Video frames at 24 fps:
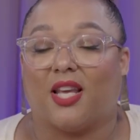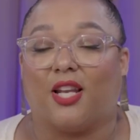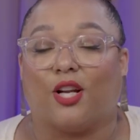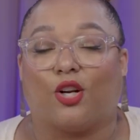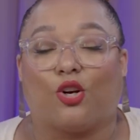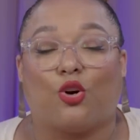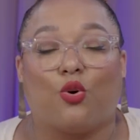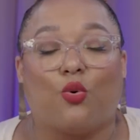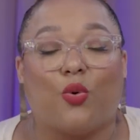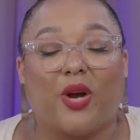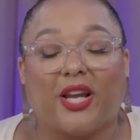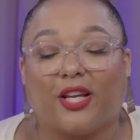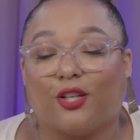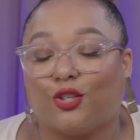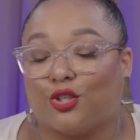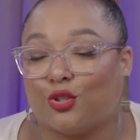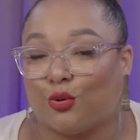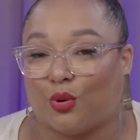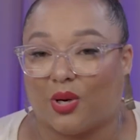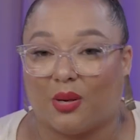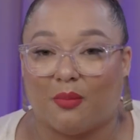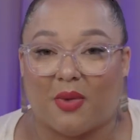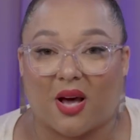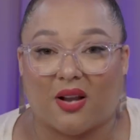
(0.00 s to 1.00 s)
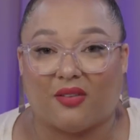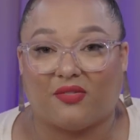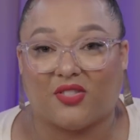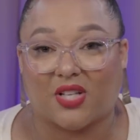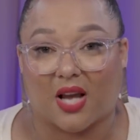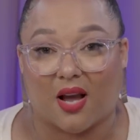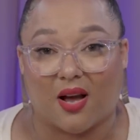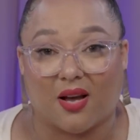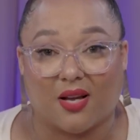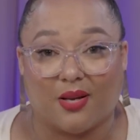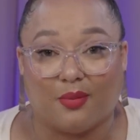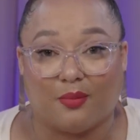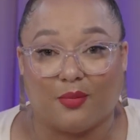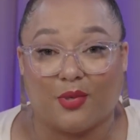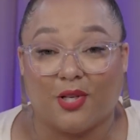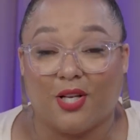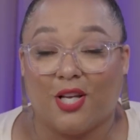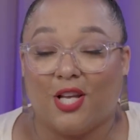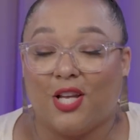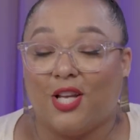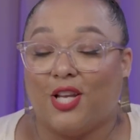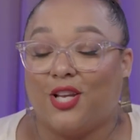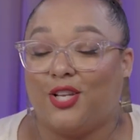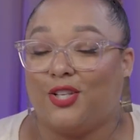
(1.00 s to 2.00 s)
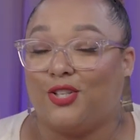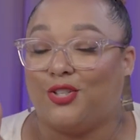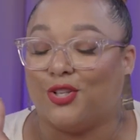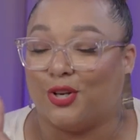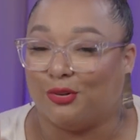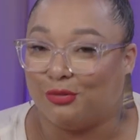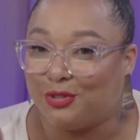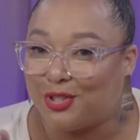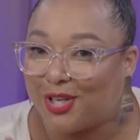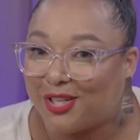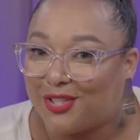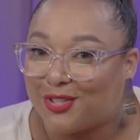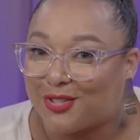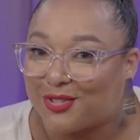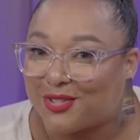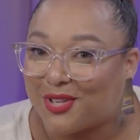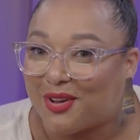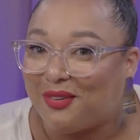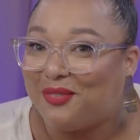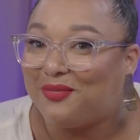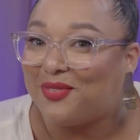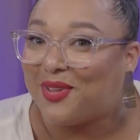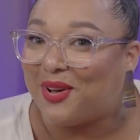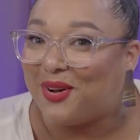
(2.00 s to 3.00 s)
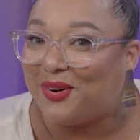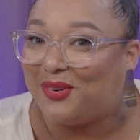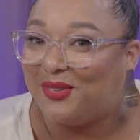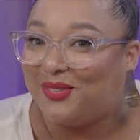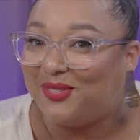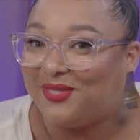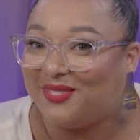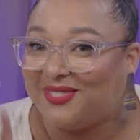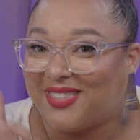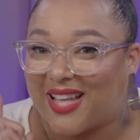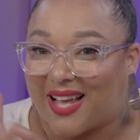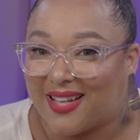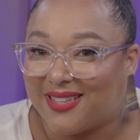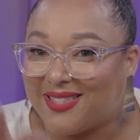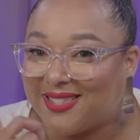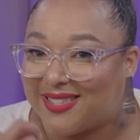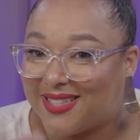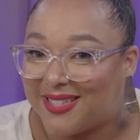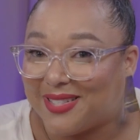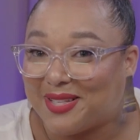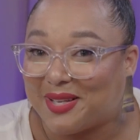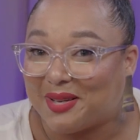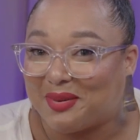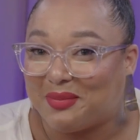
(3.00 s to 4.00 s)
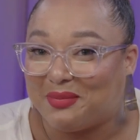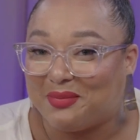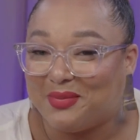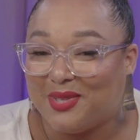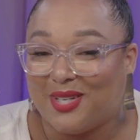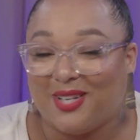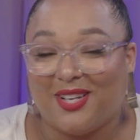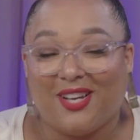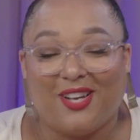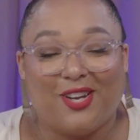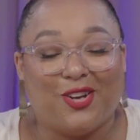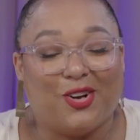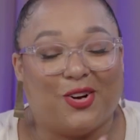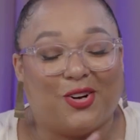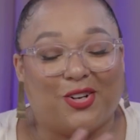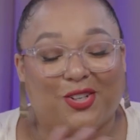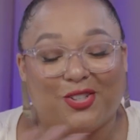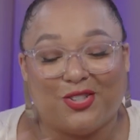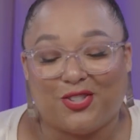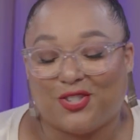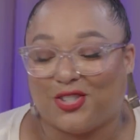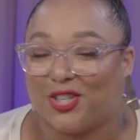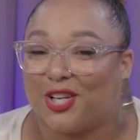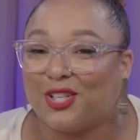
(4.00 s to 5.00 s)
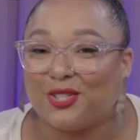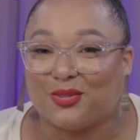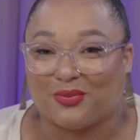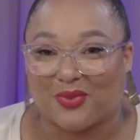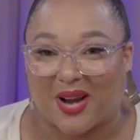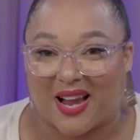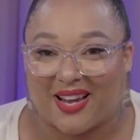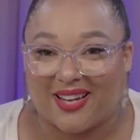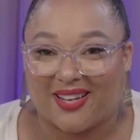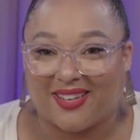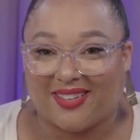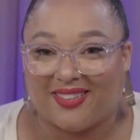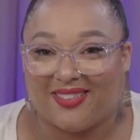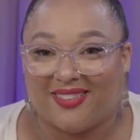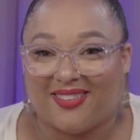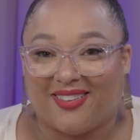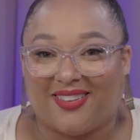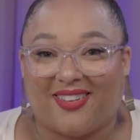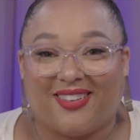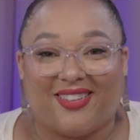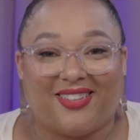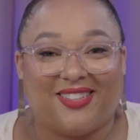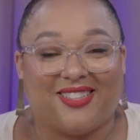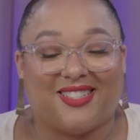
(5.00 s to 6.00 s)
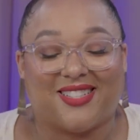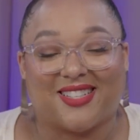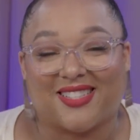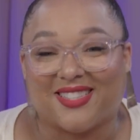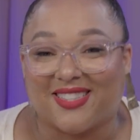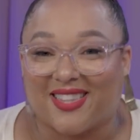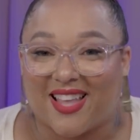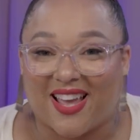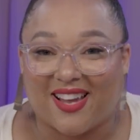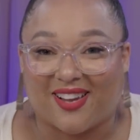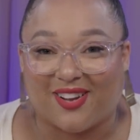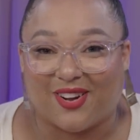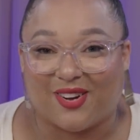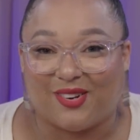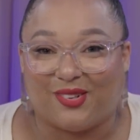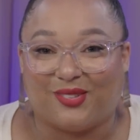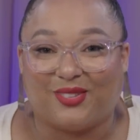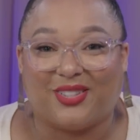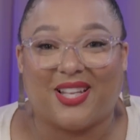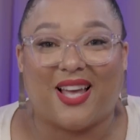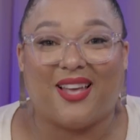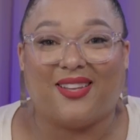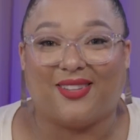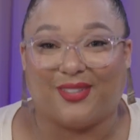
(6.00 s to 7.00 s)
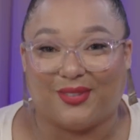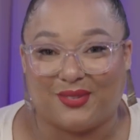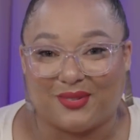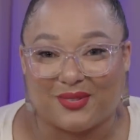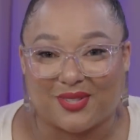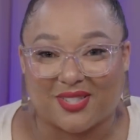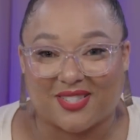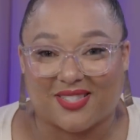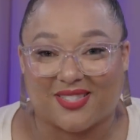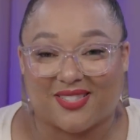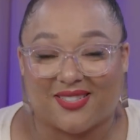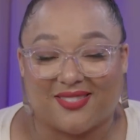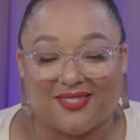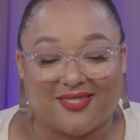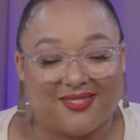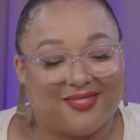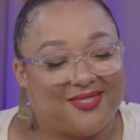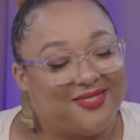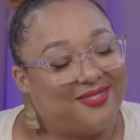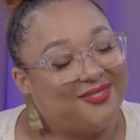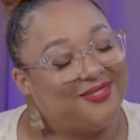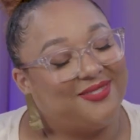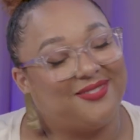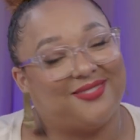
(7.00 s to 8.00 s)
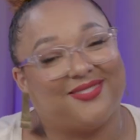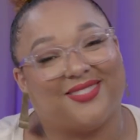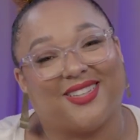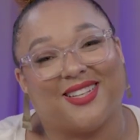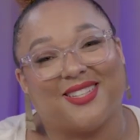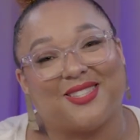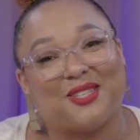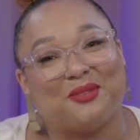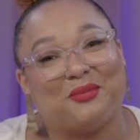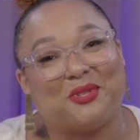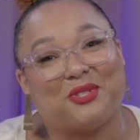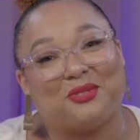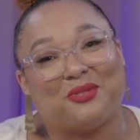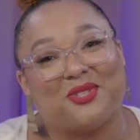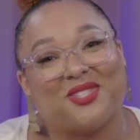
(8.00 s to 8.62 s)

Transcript: in a quick, short amount of time. Don't judge yourself, though. That's the tip. Just write. Just let go, let loose, and see what